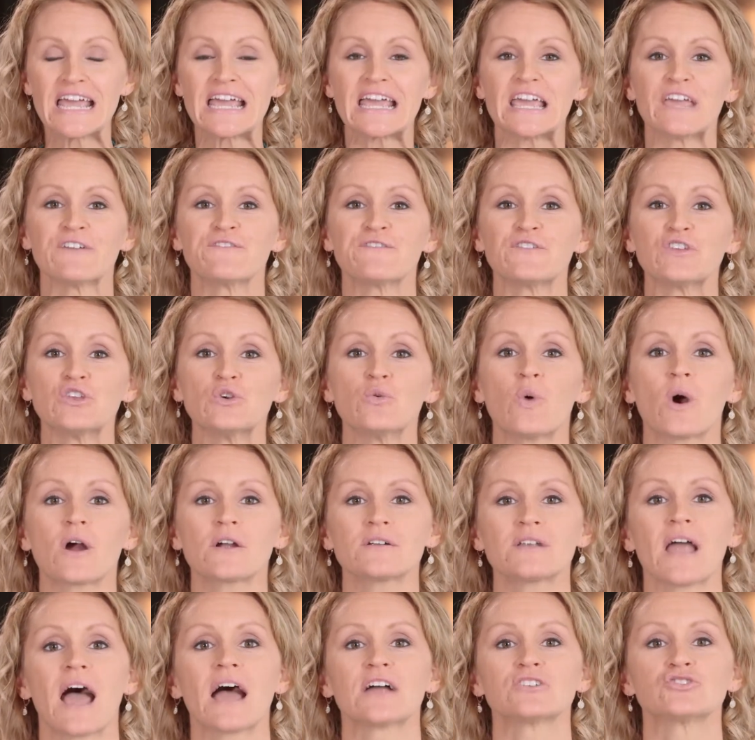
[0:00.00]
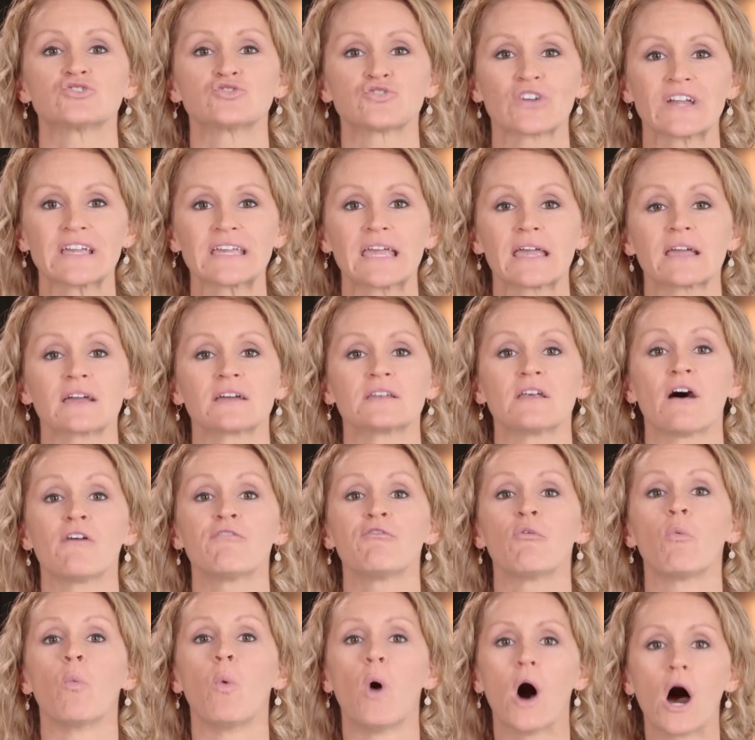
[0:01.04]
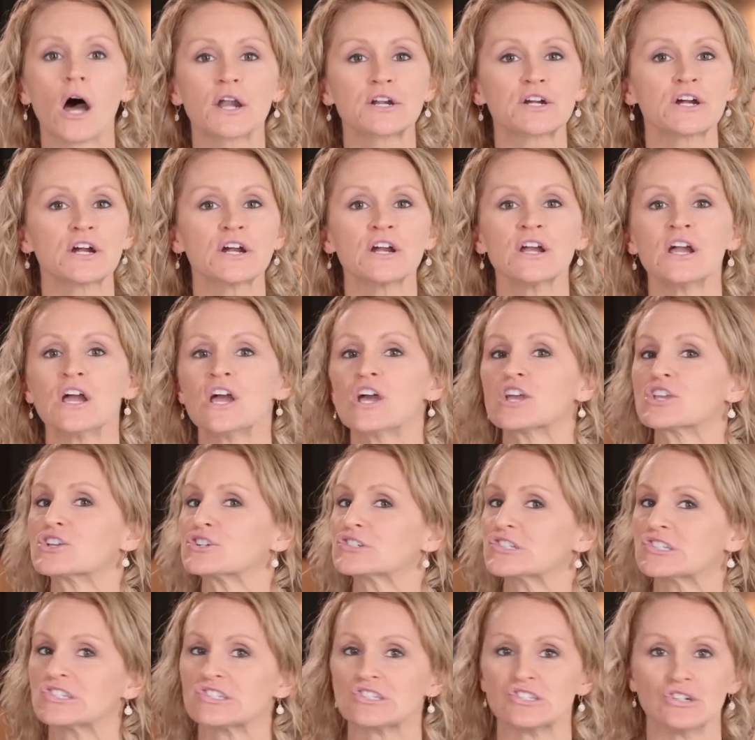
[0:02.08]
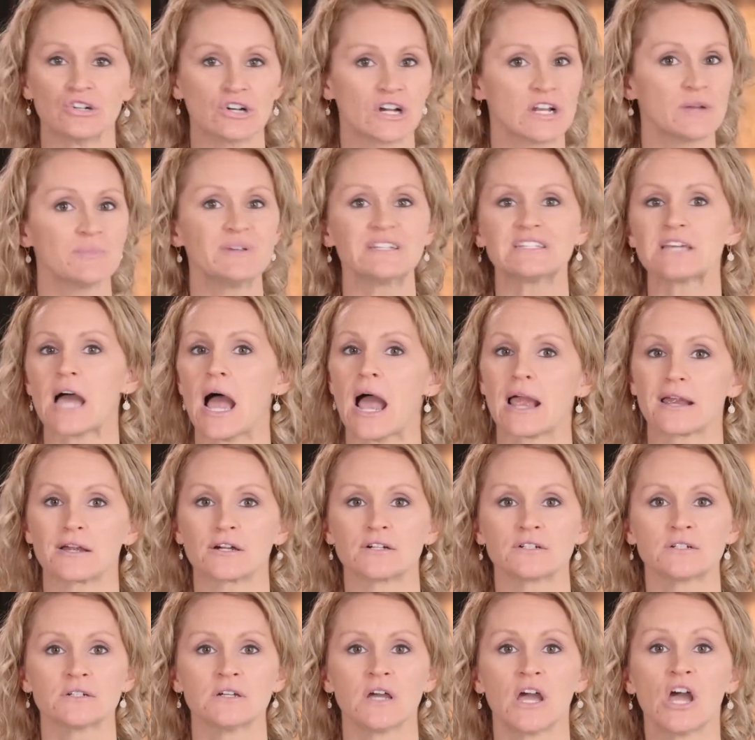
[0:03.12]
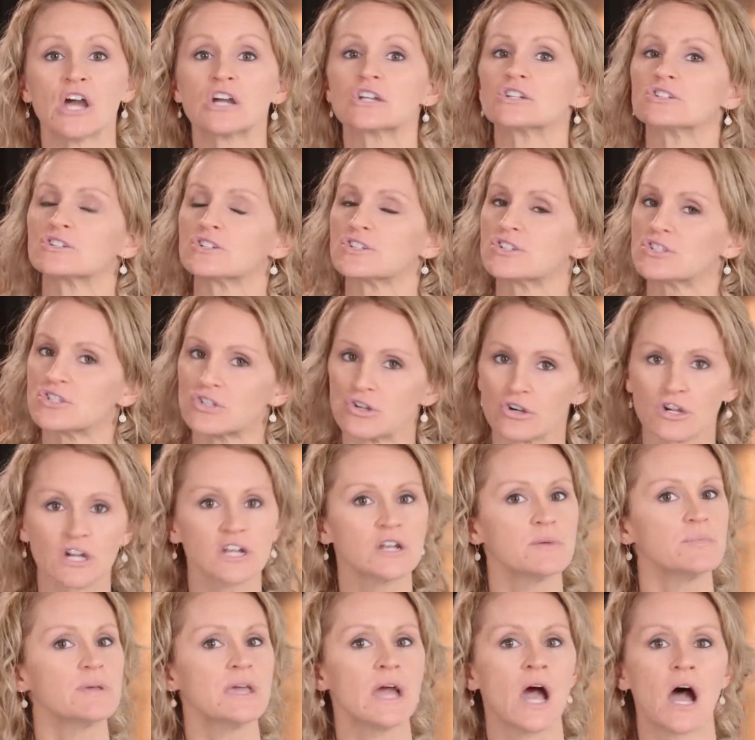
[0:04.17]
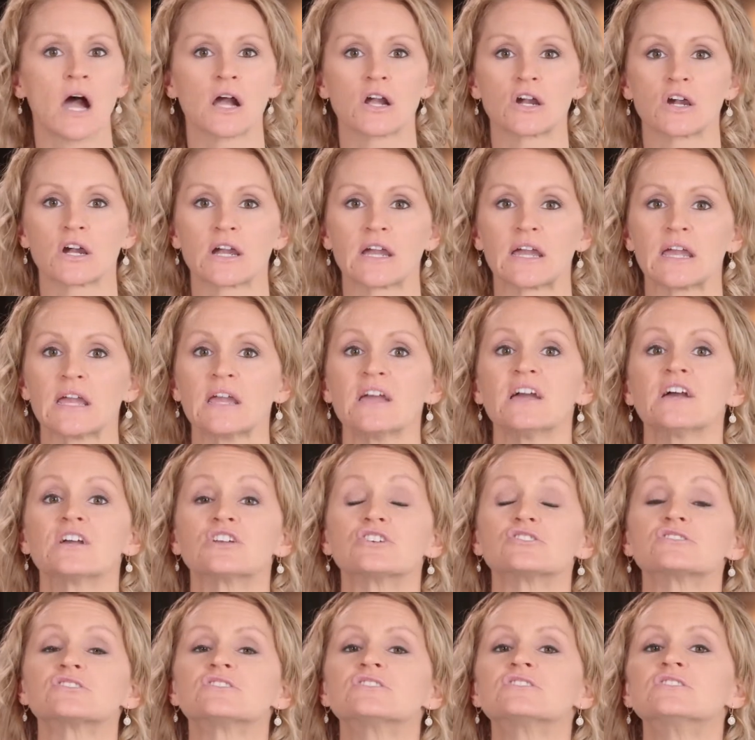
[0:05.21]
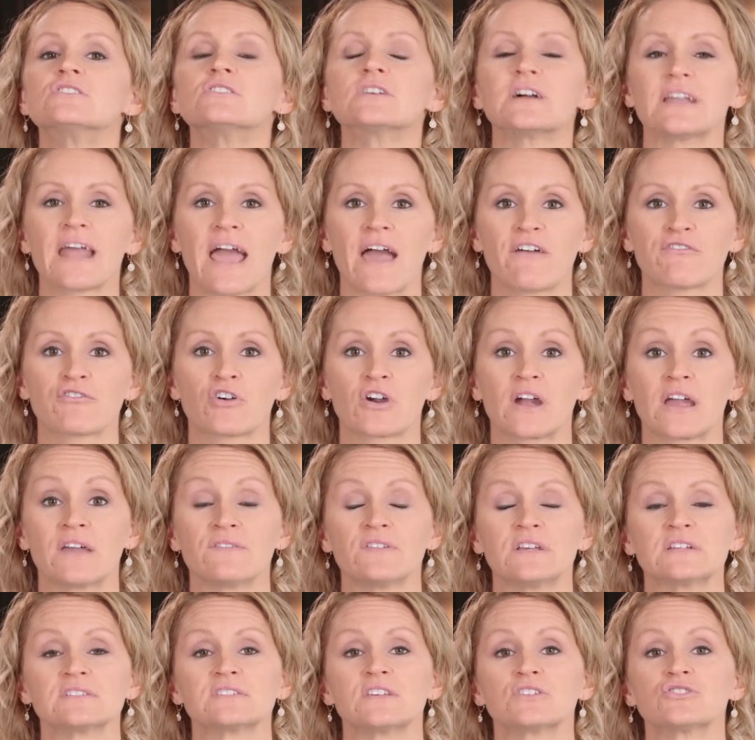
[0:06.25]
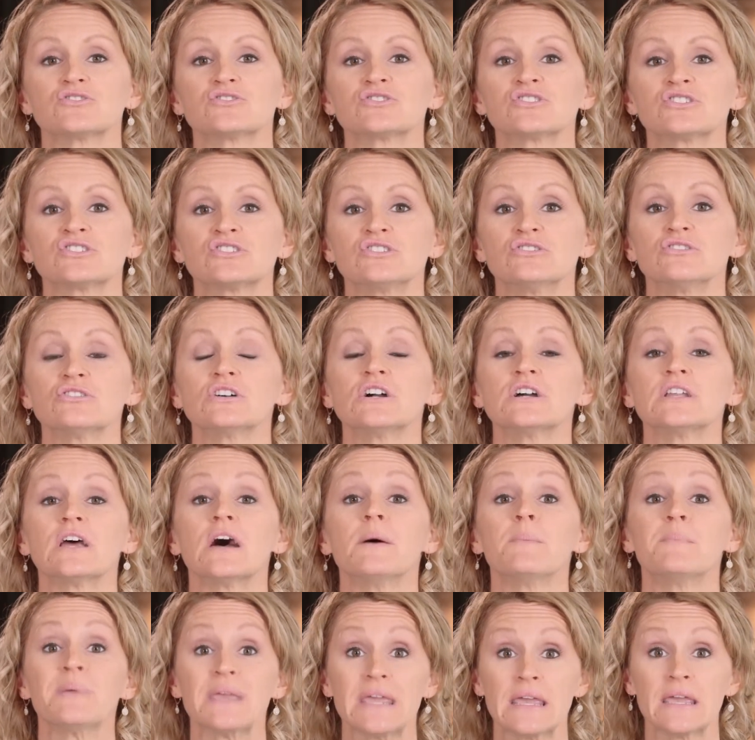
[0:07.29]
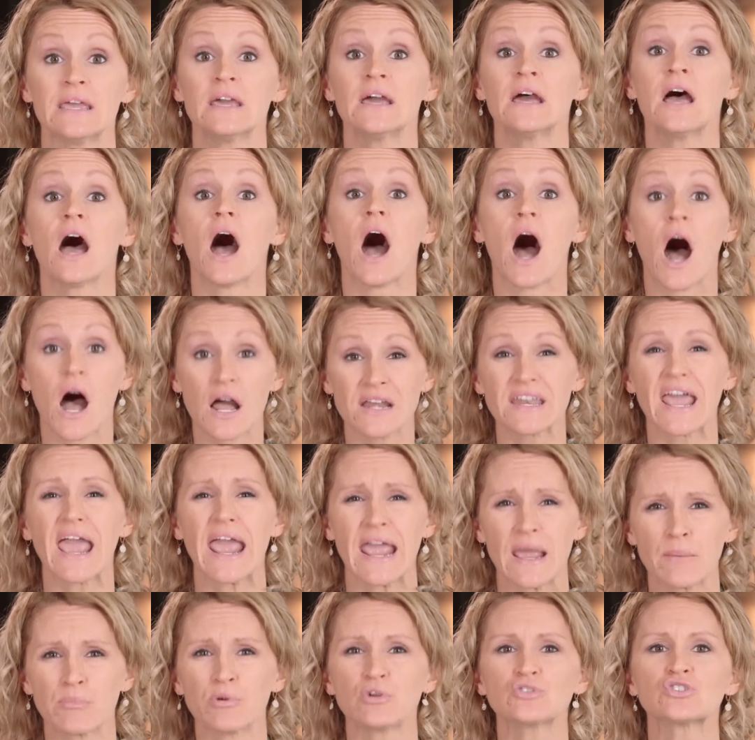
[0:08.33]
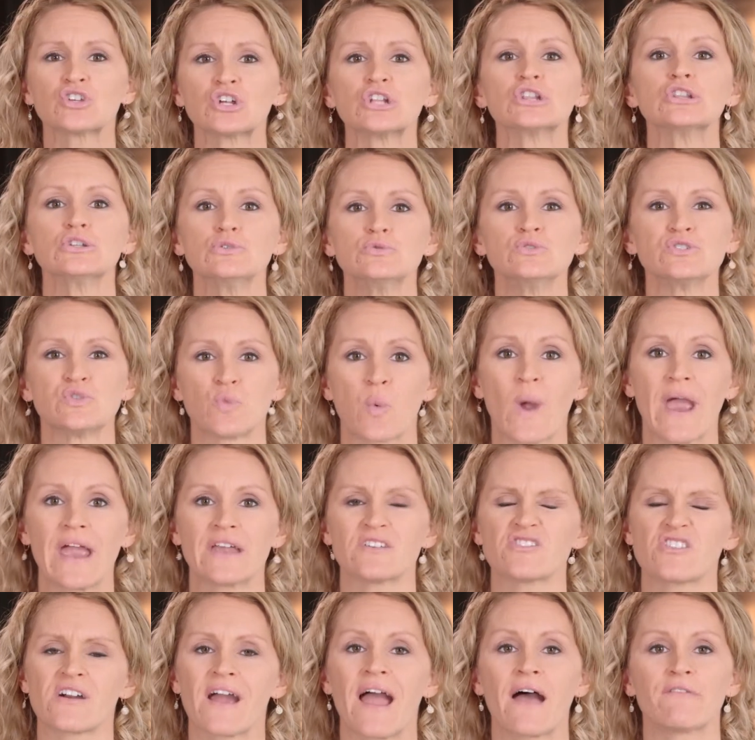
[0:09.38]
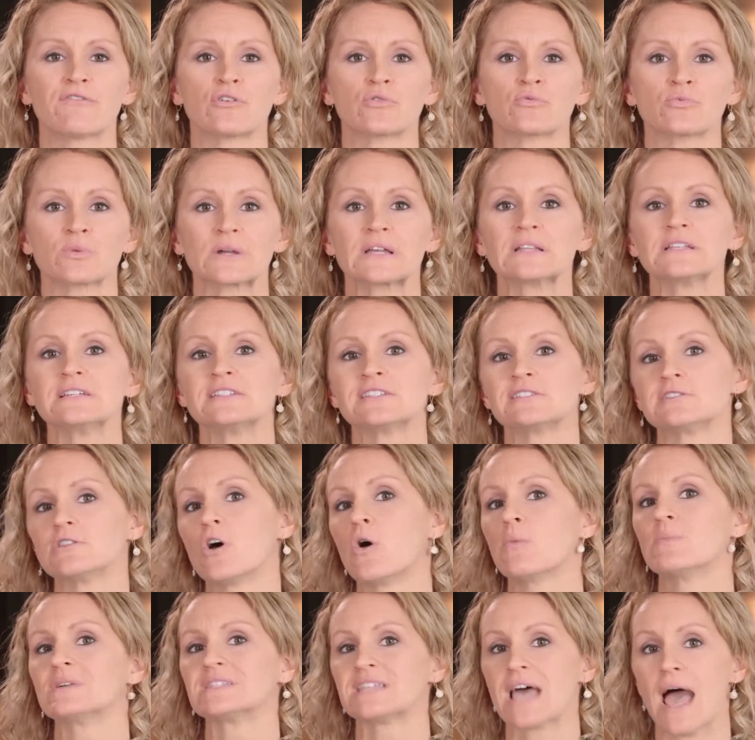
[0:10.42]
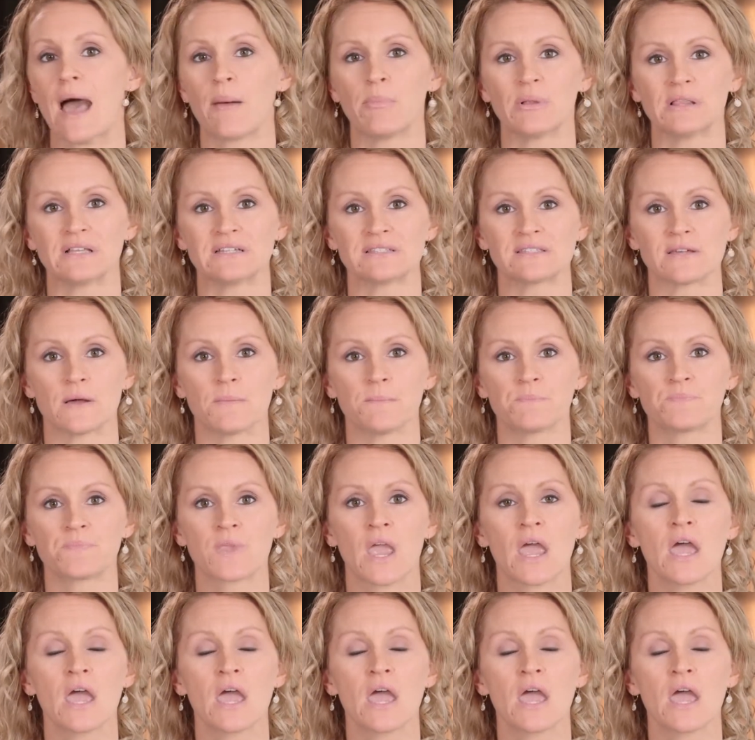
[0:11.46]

If you are not drinking enough water, you're still gonna be tired, you're still gonna be hungry, you're still gonna have cravings, and you're still gonna be unable to lose weight or have a really slow metabolism.